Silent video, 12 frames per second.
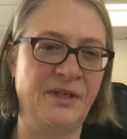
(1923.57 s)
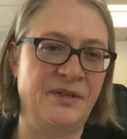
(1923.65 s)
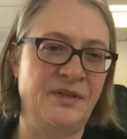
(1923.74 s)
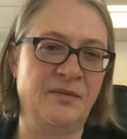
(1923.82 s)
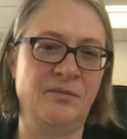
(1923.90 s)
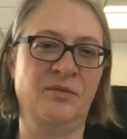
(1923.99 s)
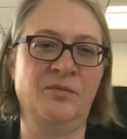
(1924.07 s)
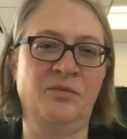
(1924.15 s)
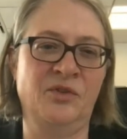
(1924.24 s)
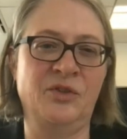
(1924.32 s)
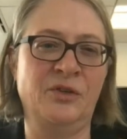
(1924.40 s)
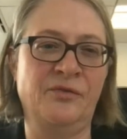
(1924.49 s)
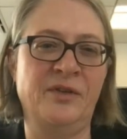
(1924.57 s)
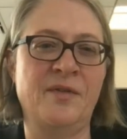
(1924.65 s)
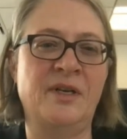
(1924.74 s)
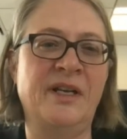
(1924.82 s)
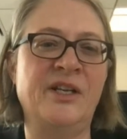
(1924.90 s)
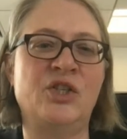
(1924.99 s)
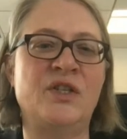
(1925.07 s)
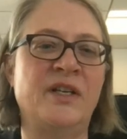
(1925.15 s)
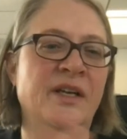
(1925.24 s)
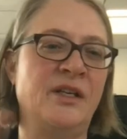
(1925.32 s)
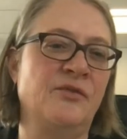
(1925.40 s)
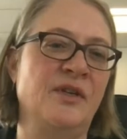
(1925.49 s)
It's sort of the
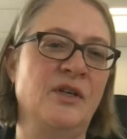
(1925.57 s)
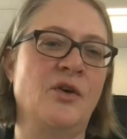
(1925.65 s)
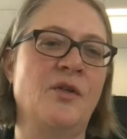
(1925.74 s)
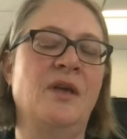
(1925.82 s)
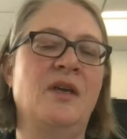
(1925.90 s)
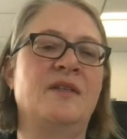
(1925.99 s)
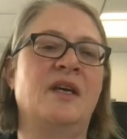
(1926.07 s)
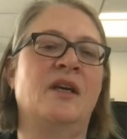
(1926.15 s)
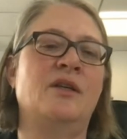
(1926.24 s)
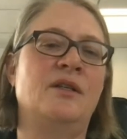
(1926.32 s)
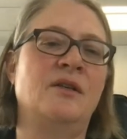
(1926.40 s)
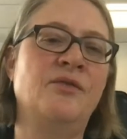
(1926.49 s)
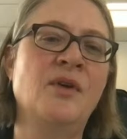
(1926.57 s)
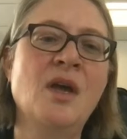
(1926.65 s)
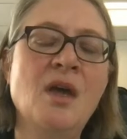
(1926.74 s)
legislative and not the executive.